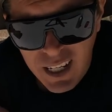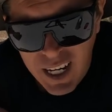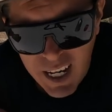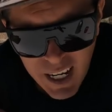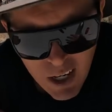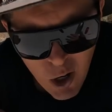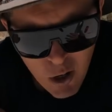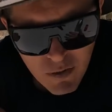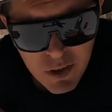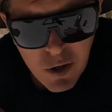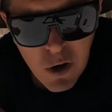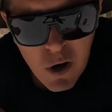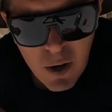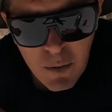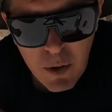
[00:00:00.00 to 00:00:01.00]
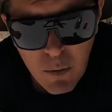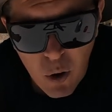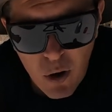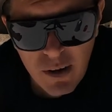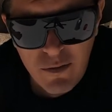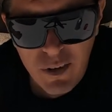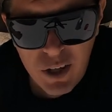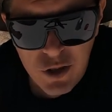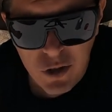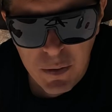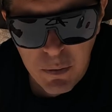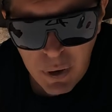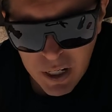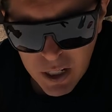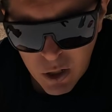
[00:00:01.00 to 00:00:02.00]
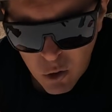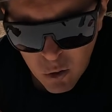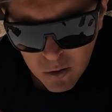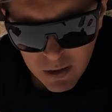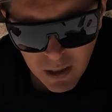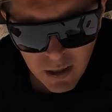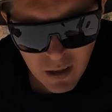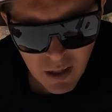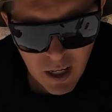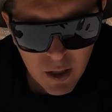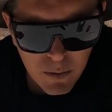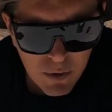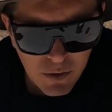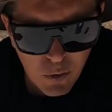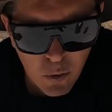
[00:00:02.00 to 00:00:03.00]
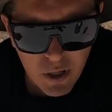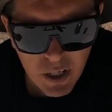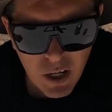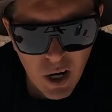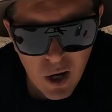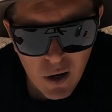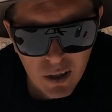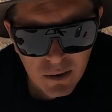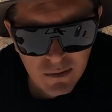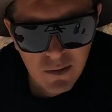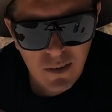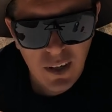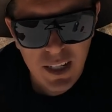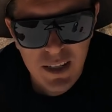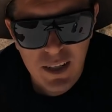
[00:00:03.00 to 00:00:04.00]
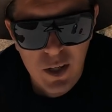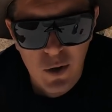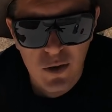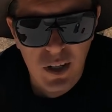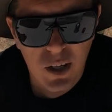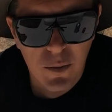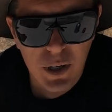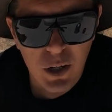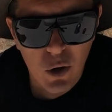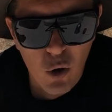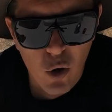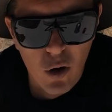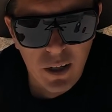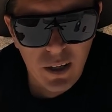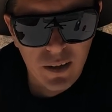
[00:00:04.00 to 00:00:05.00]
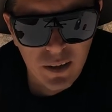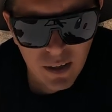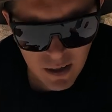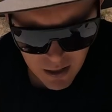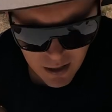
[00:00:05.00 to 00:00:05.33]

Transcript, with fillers: and over time it might eventually peel, and then before you know it, that seal's gonna be gone and